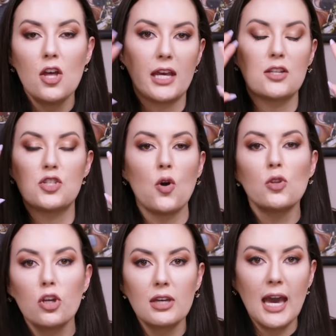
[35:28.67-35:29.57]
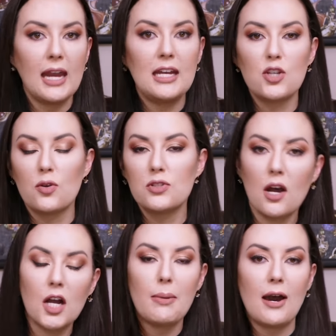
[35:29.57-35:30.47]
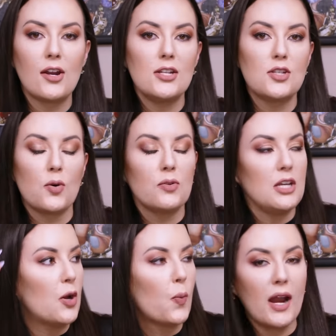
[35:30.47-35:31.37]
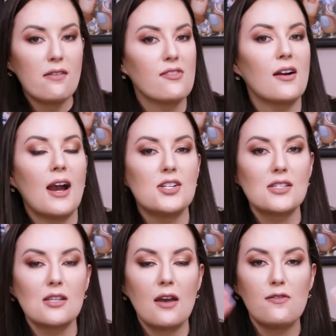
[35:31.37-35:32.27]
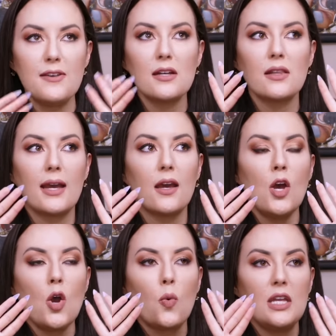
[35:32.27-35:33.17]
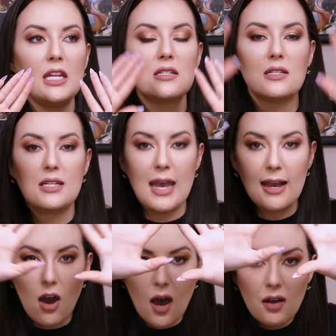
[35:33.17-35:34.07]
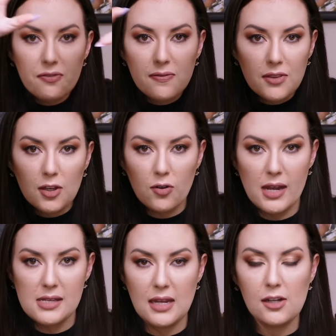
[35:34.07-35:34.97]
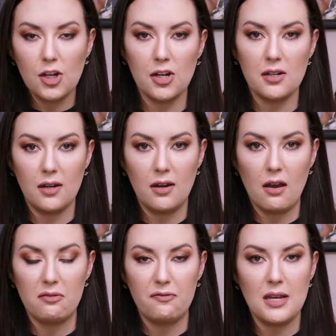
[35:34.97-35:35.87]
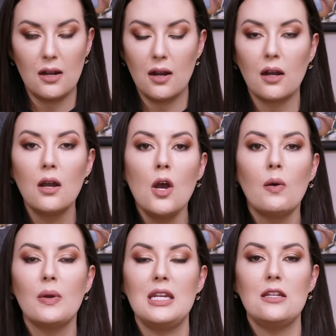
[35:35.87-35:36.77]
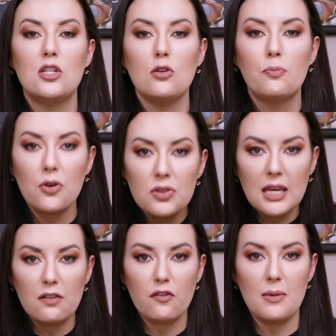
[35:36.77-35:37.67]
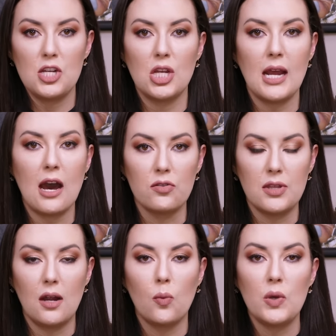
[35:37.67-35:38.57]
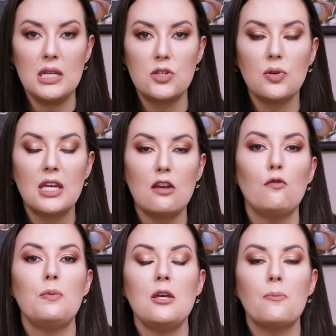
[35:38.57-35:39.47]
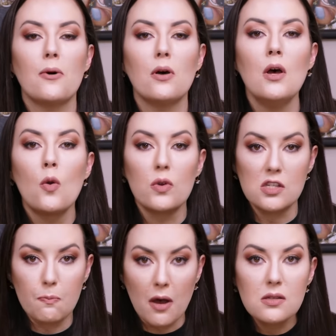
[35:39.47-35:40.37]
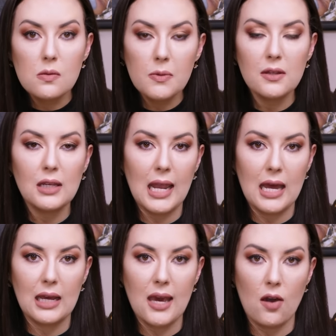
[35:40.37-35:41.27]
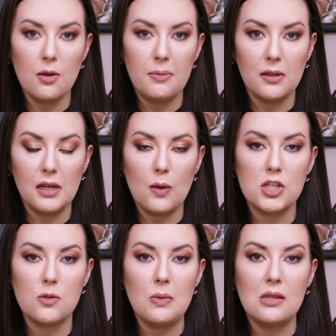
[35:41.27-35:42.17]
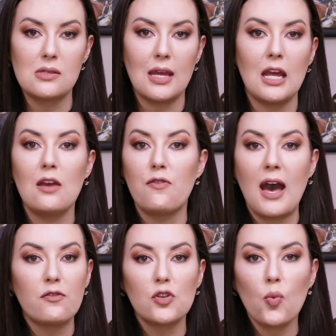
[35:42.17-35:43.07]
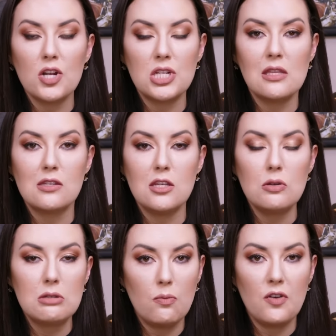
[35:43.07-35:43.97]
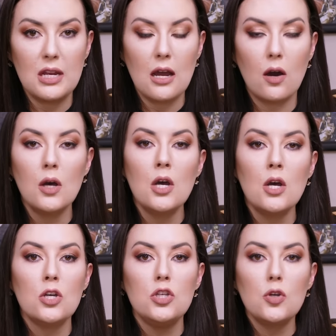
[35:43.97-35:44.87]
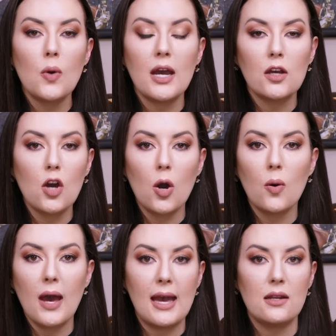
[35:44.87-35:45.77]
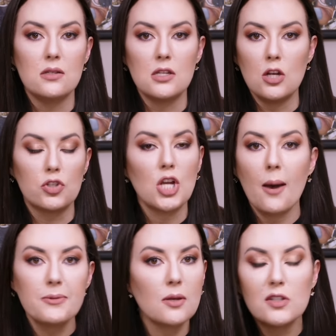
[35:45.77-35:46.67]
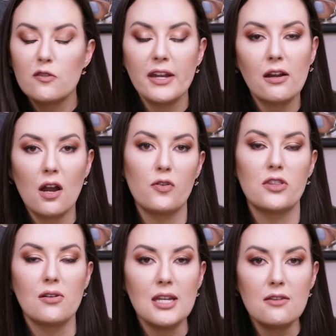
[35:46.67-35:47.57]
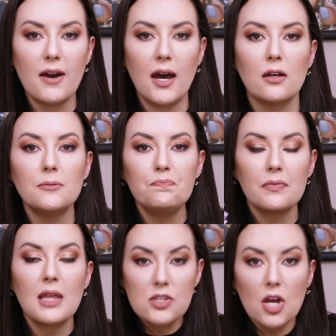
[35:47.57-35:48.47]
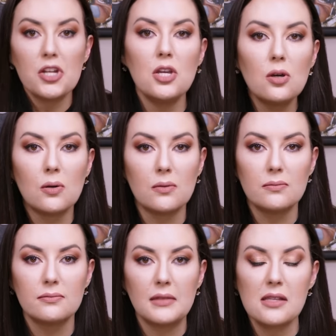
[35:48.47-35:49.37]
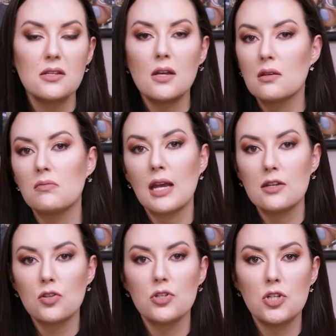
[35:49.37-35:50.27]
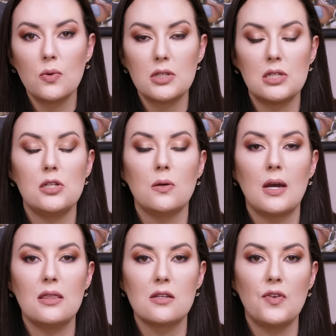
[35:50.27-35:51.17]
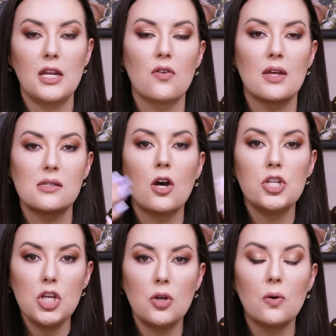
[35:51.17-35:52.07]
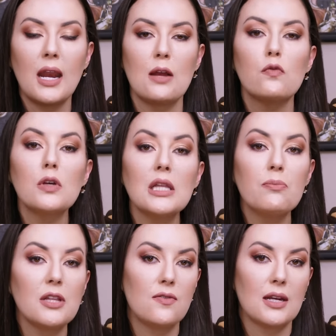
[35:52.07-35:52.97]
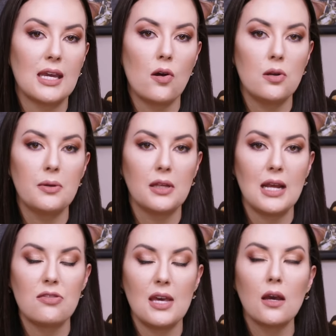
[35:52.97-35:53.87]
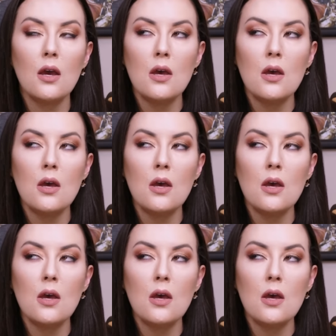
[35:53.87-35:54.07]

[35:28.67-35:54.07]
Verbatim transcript: like, don't look at it, don't talk about it, don't, you know, whatever. I just, I feel like we need to take off the crazy curtain of fear. We need to put the information out there. We need to give people responsibility and accountability, which means that if after watching this YouTube video, you go and, you know, chop someone's finger off with your e file, that's on you that's not something I told you what to do in this video. That's on you. And I really believe in accountability. I think